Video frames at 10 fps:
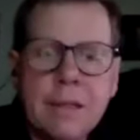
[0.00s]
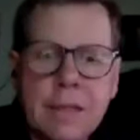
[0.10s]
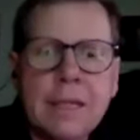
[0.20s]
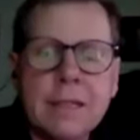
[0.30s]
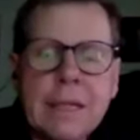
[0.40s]

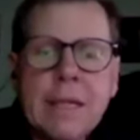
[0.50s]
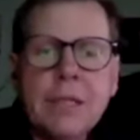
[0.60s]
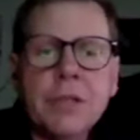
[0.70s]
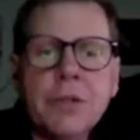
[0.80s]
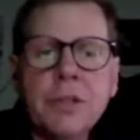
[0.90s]
Yeah.
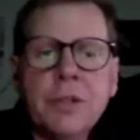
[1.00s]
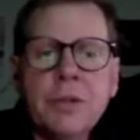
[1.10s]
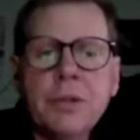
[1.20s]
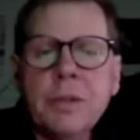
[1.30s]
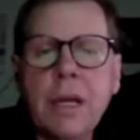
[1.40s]

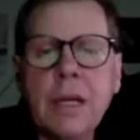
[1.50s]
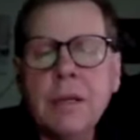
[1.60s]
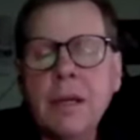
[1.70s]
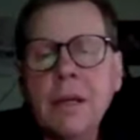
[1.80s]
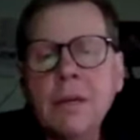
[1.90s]
So
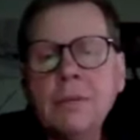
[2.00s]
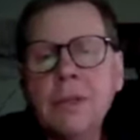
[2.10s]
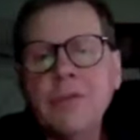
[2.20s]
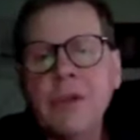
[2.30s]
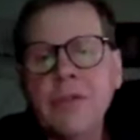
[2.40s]

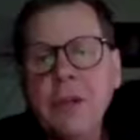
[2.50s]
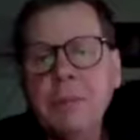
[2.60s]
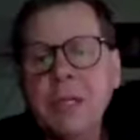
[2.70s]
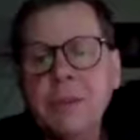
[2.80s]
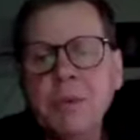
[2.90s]
if
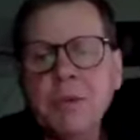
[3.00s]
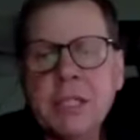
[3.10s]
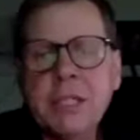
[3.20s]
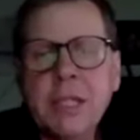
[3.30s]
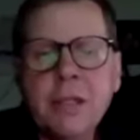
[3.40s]
anybody's been
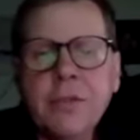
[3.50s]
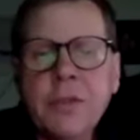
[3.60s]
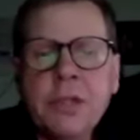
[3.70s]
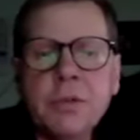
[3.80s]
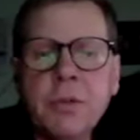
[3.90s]
watching other
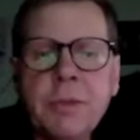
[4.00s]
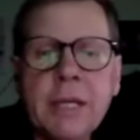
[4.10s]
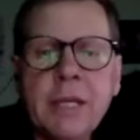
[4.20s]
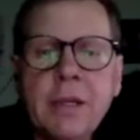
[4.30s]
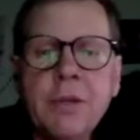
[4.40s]
videos we're
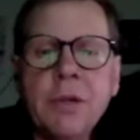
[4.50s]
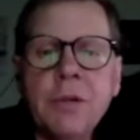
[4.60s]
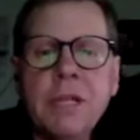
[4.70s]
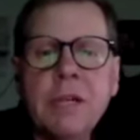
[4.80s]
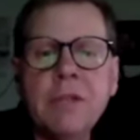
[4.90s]
making,
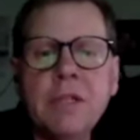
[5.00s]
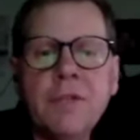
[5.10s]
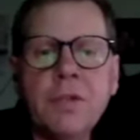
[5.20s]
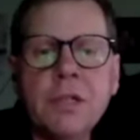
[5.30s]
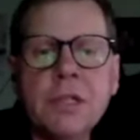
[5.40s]
we have these
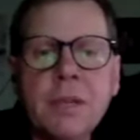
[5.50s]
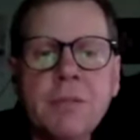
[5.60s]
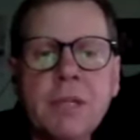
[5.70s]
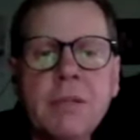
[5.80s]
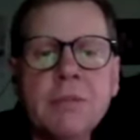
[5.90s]
4
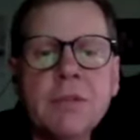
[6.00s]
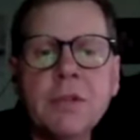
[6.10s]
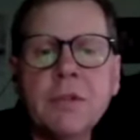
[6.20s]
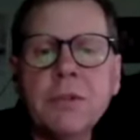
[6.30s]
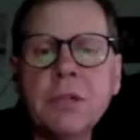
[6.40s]
sub-themes
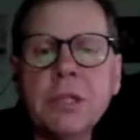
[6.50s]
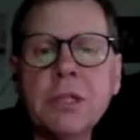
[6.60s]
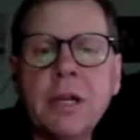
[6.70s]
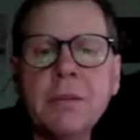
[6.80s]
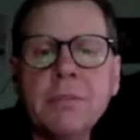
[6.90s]
for the
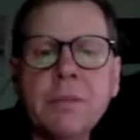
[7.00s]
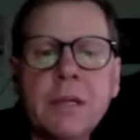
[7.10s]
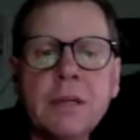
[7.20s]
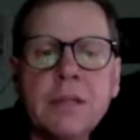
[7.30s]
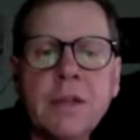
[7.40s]
workshop:
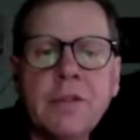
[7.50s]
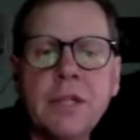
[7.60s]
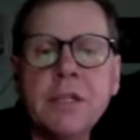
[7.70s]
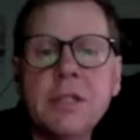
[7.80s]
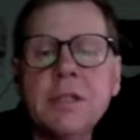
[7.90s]

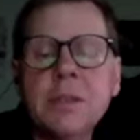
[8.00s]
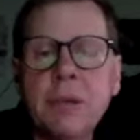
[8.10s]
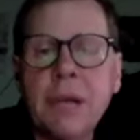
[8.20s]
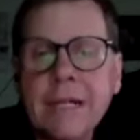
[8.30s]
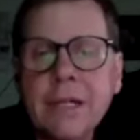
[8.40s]
definitions,
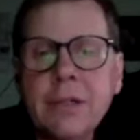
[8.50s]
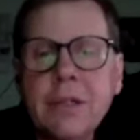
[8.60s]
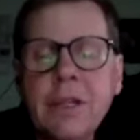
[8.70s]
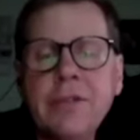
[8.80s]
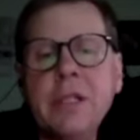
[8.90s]

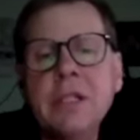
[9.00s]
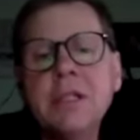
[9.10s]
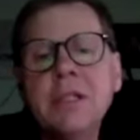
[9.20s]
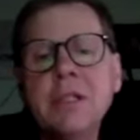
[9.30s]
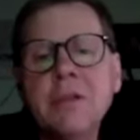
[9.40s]
practical
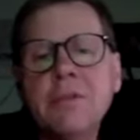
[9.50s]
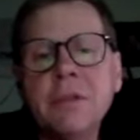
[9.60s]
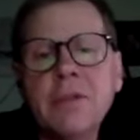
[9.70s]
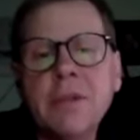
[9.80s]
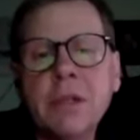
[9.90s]
definitions of
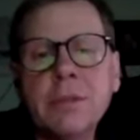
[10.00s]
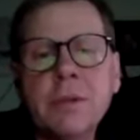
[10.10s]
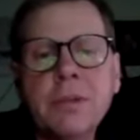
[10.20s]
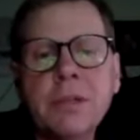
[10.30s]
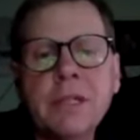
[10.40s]

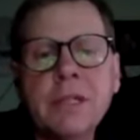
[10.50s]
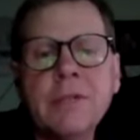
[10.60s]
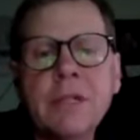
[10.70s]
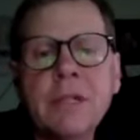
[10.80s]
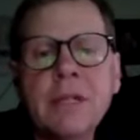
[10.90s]
developer
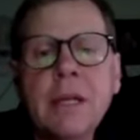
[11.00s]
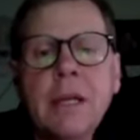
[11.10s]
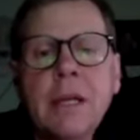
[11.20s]
productivity,